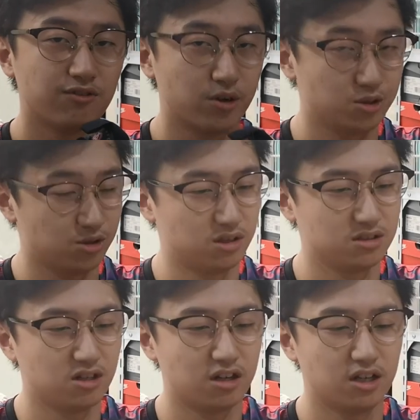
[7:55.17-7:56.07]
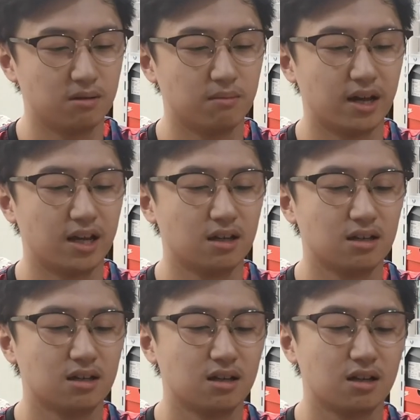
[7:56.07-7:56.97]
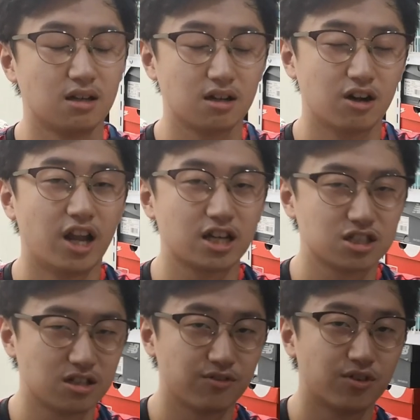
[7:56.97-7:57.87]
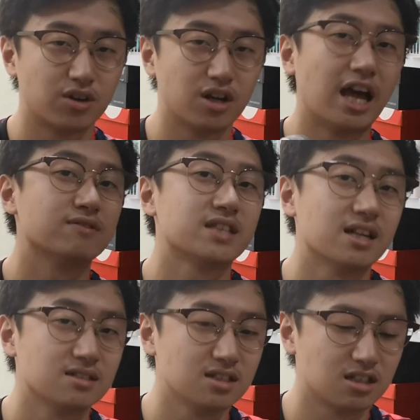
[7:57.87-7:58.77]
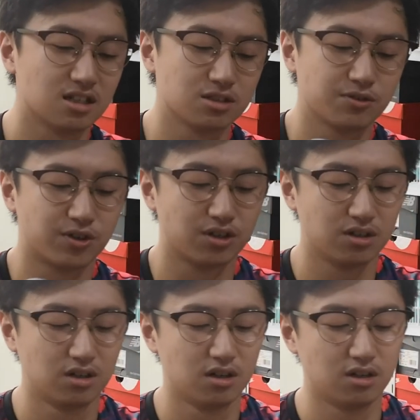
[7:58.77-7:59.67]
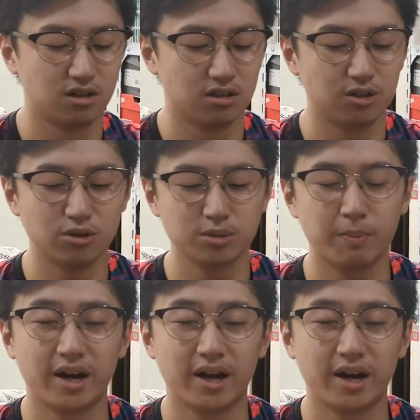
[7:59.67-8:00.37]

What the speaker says: for sure started my collection for lifestyle sneakers, for those